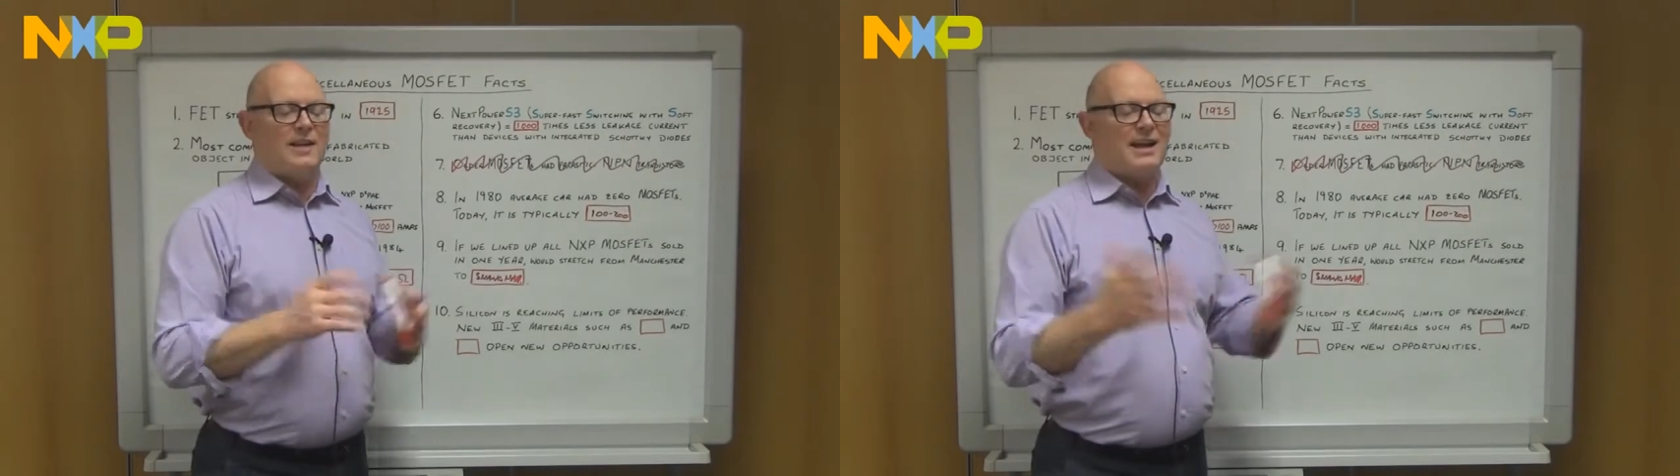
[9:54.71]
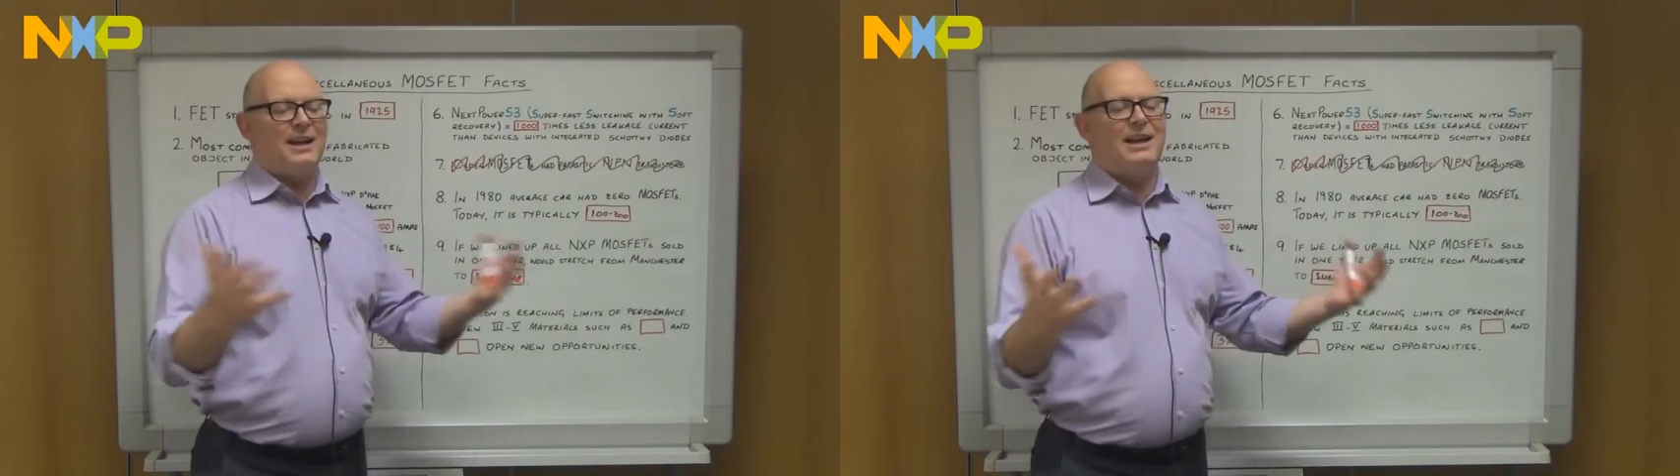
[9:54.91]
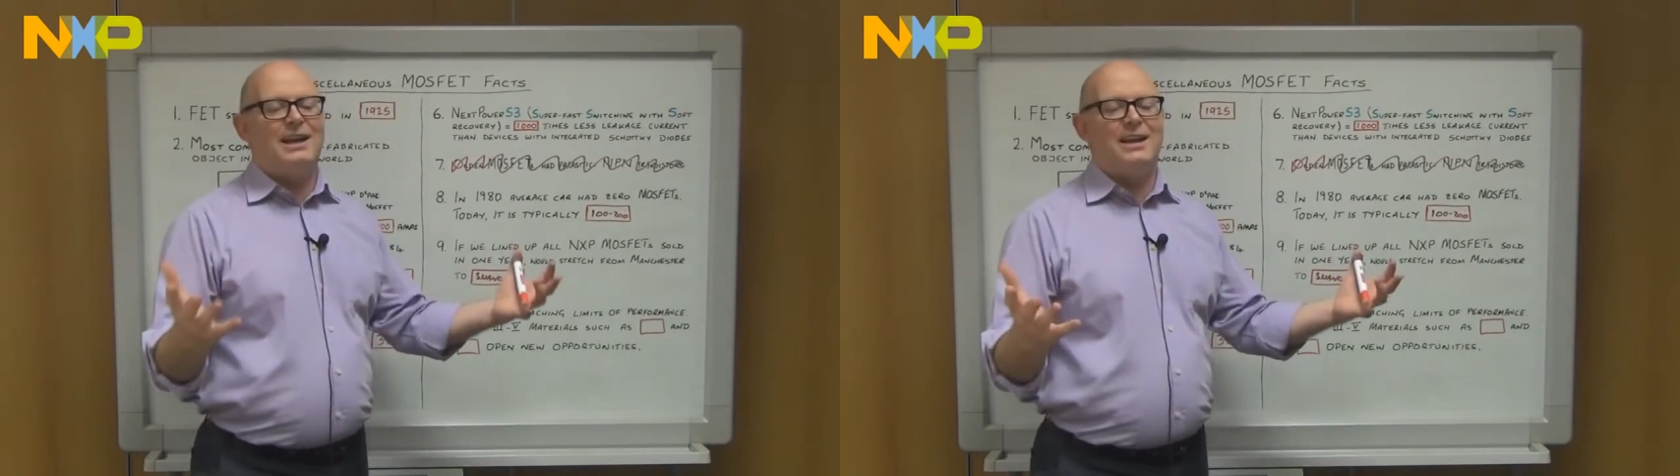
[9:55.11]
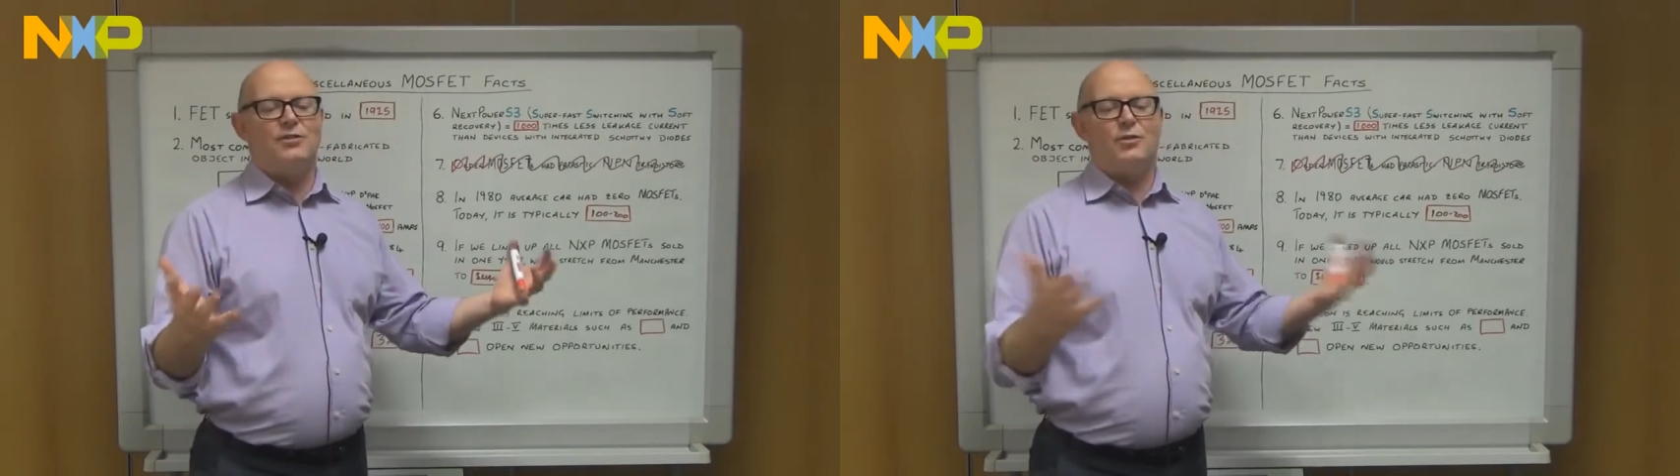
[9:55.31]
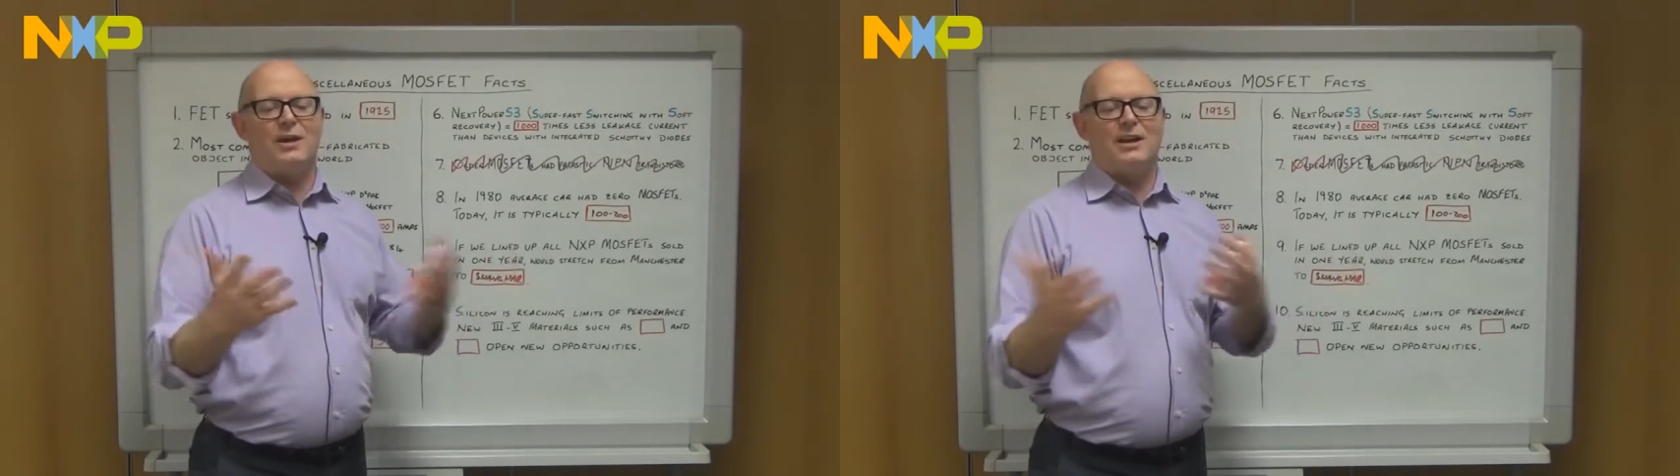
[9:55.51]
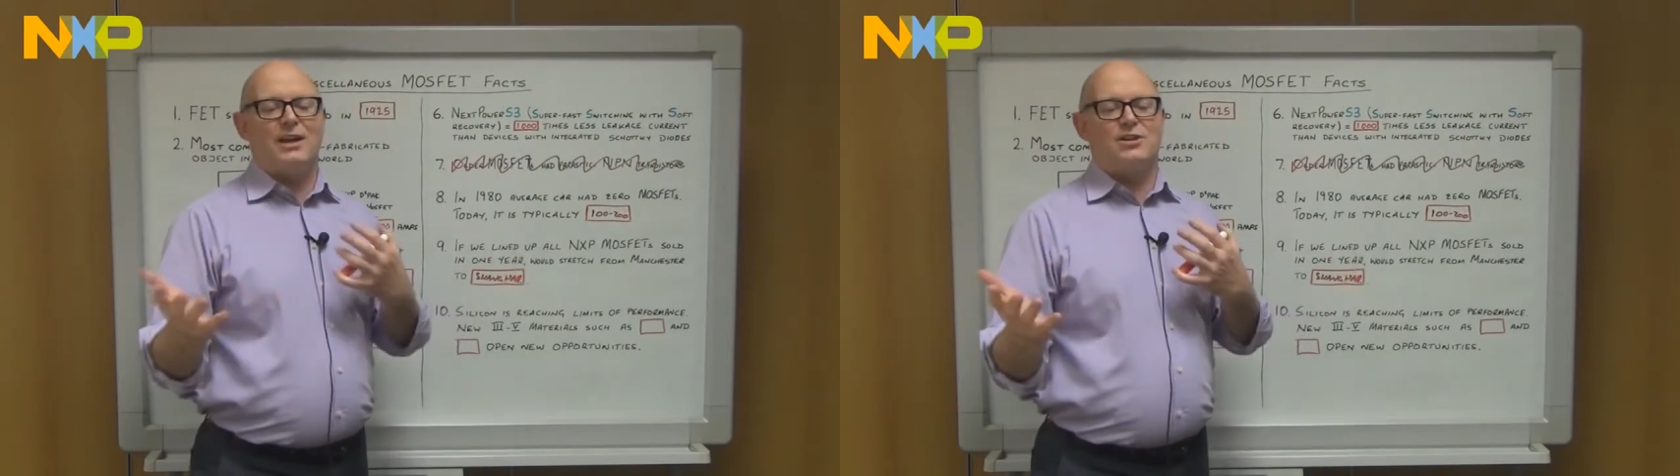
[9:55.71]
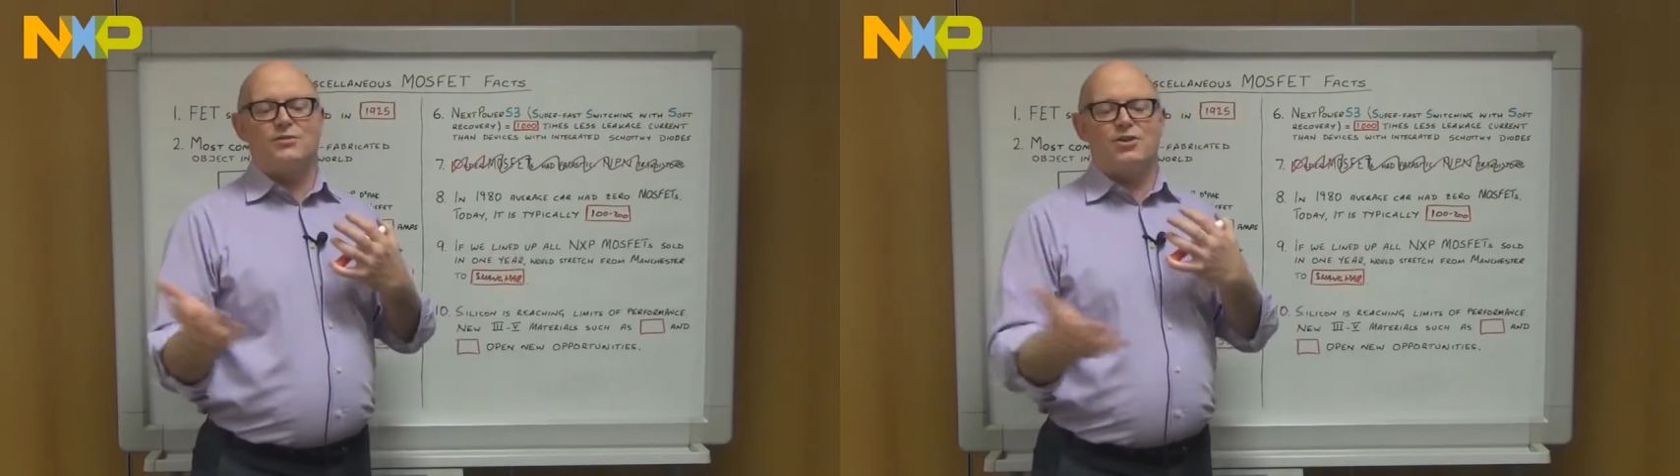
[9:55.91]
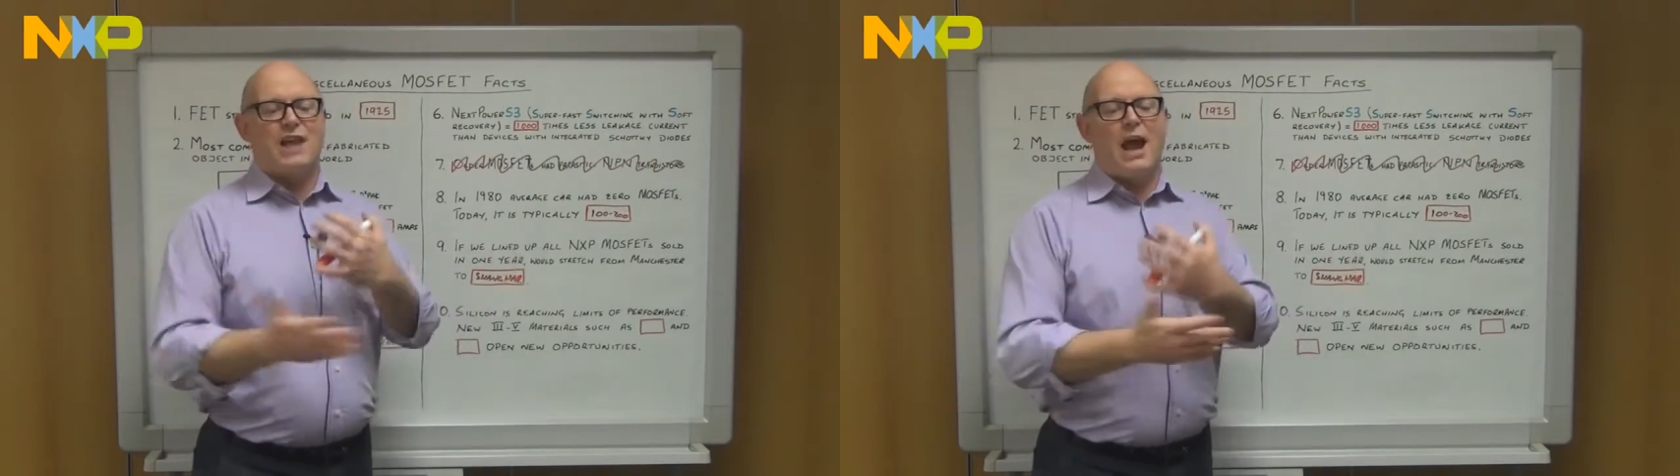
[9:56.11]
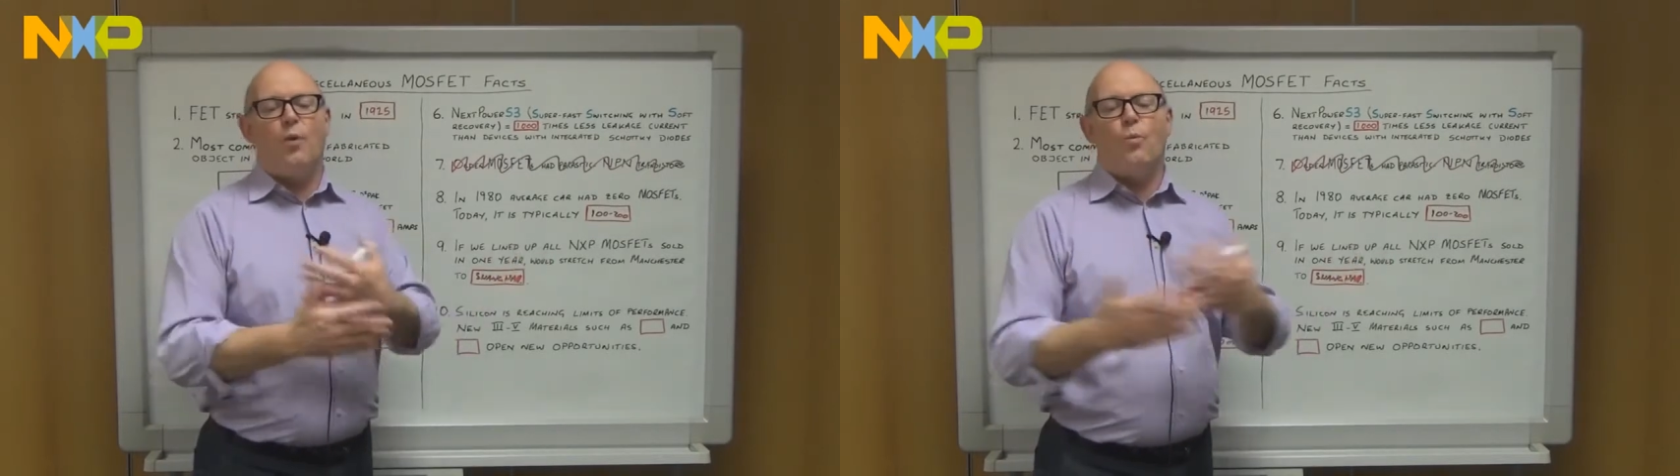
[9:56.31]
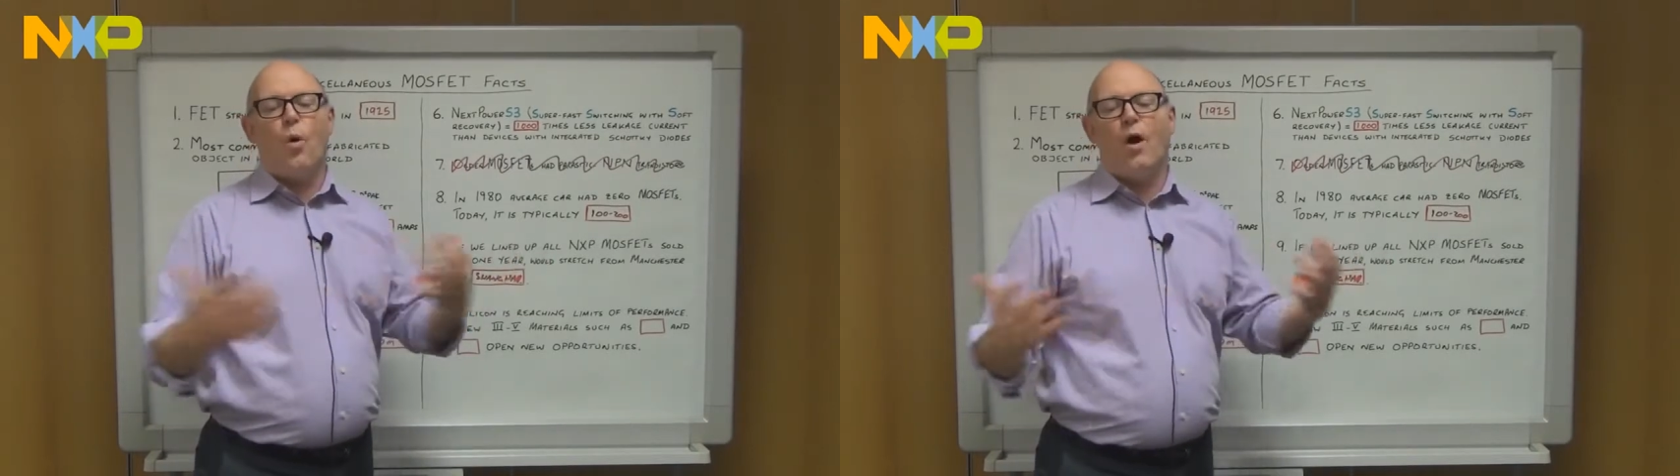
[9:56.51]
And that clearly gives you an indication of just
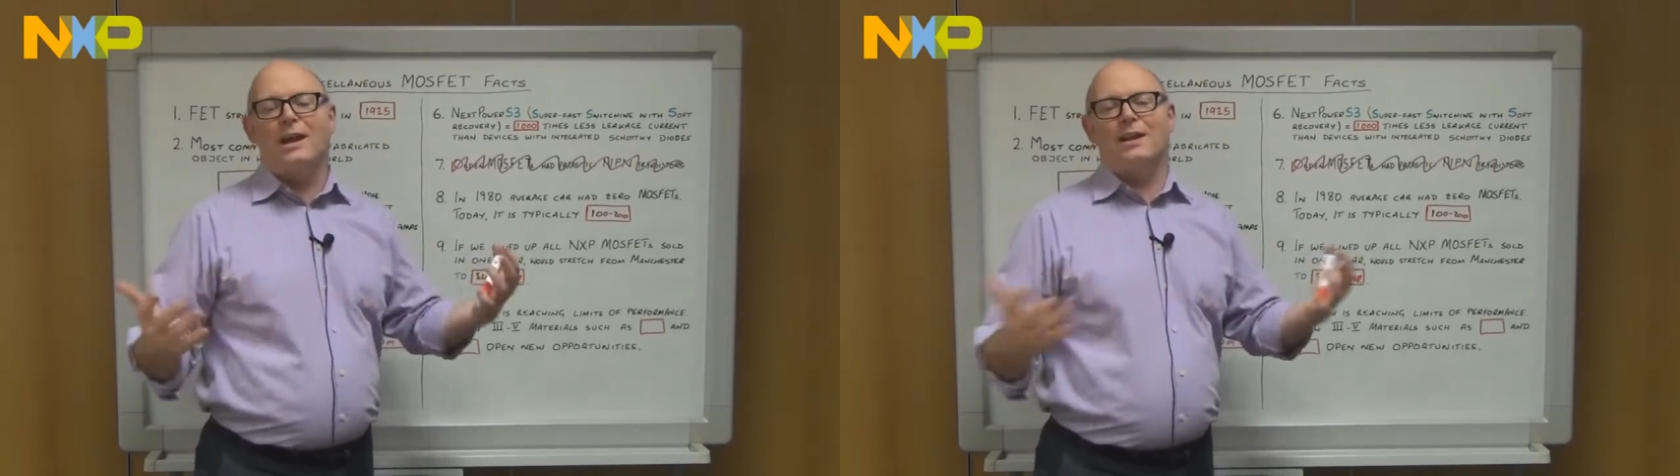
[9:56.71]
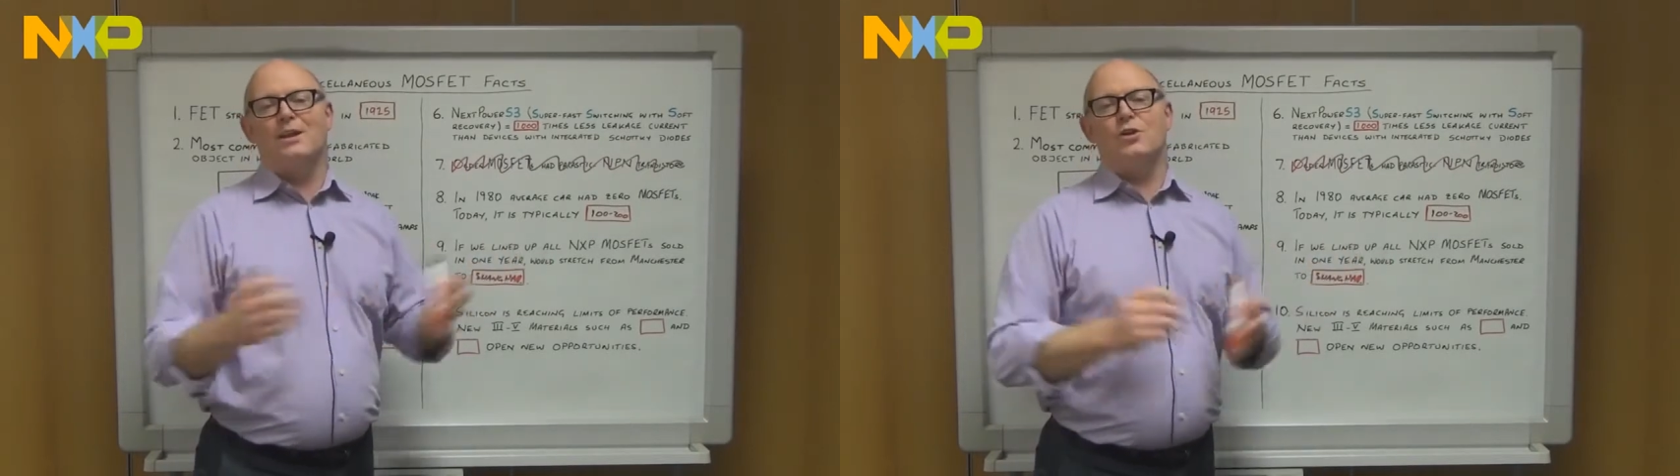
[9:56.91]
how widely